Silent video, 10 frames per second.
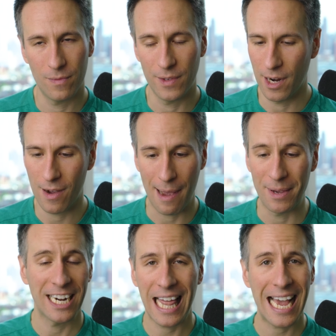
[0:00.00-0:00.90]
You know, I'm
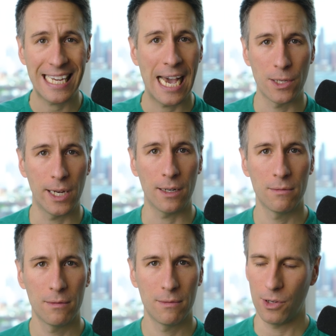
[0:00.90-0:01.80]
in a glass house
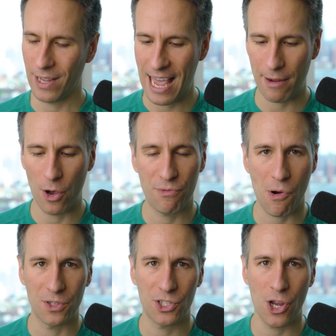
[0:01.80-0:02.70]
here, so I can't go
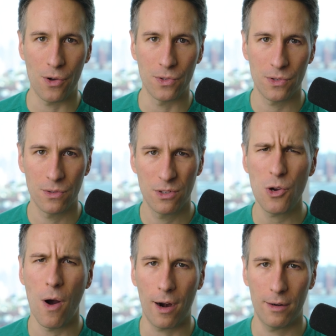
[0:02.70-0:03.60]
throwing stones
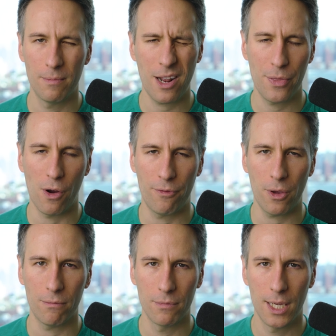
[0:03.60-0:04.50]
too hard, but I'll throw a
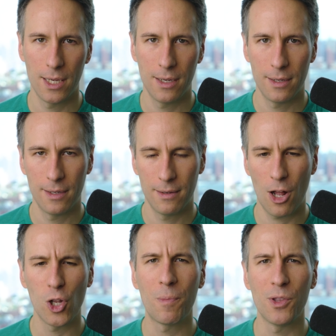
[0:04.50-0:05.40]
few.
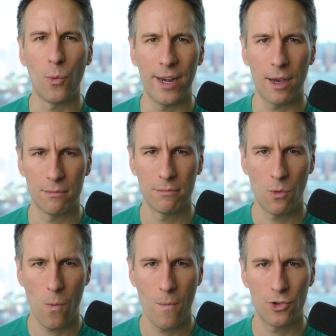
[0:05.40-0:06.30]
I'll open the window,
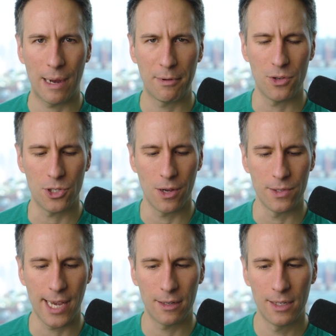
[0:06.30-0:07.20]
drop a few
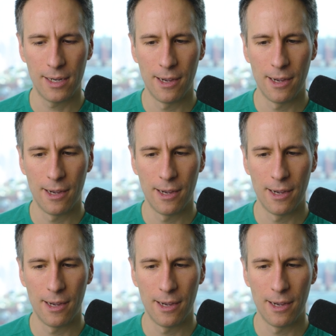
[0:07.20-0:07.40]
stones out.